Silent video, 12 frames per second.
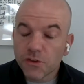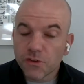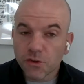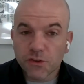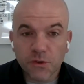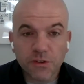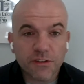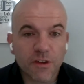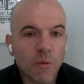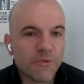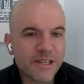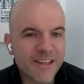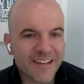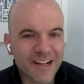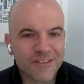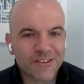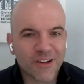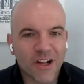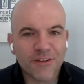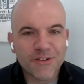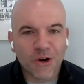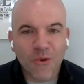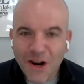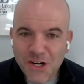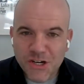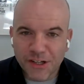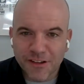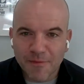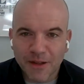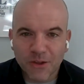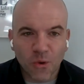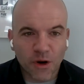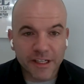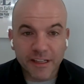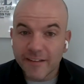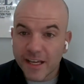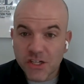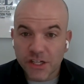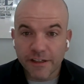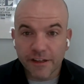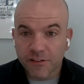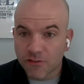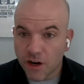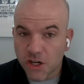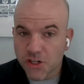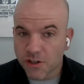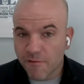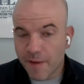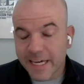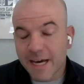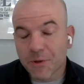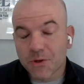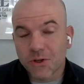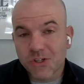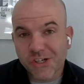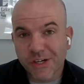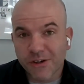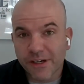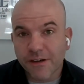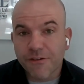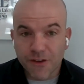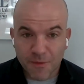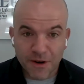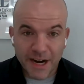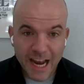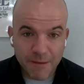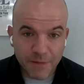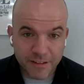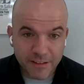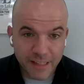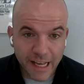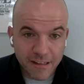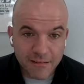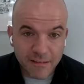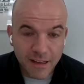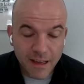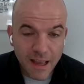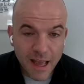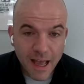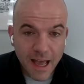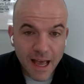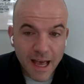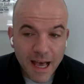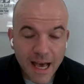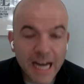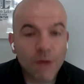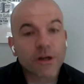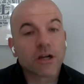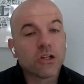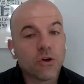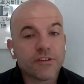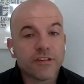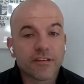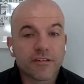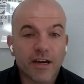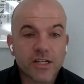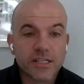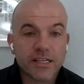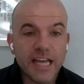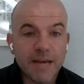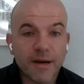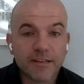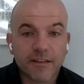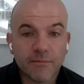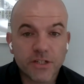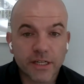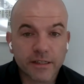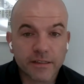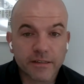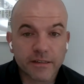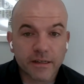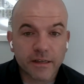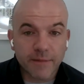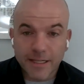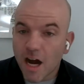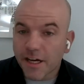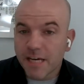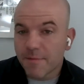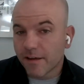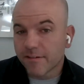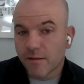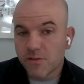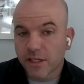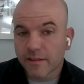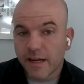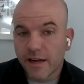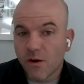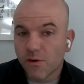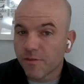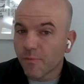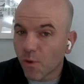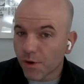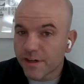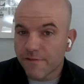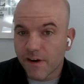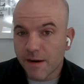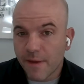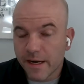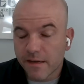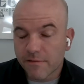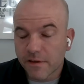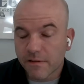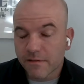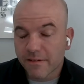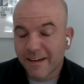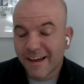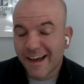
So students, hopefully this answers all of your questions about the organization and structure of my chemical engineering thermodynamics class. And I want to close this discussion today by subject by talking about a subject that I know is important to very many of you.